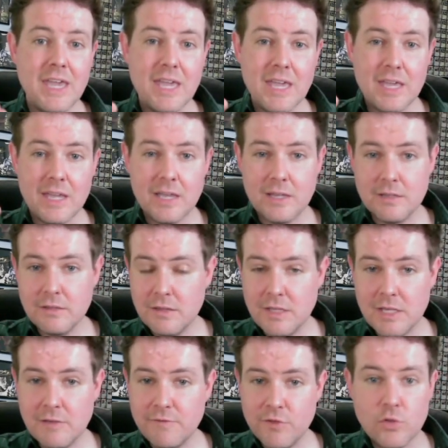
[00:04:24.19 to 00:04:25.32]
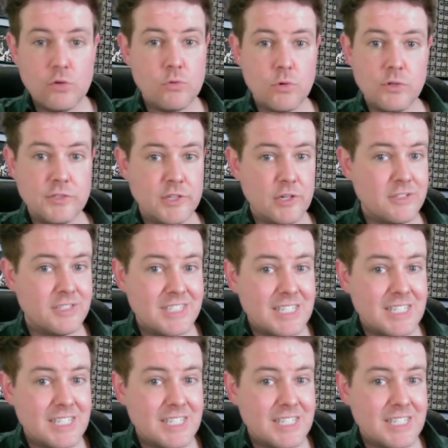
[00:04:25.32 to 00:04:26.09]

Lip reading: and the funerals are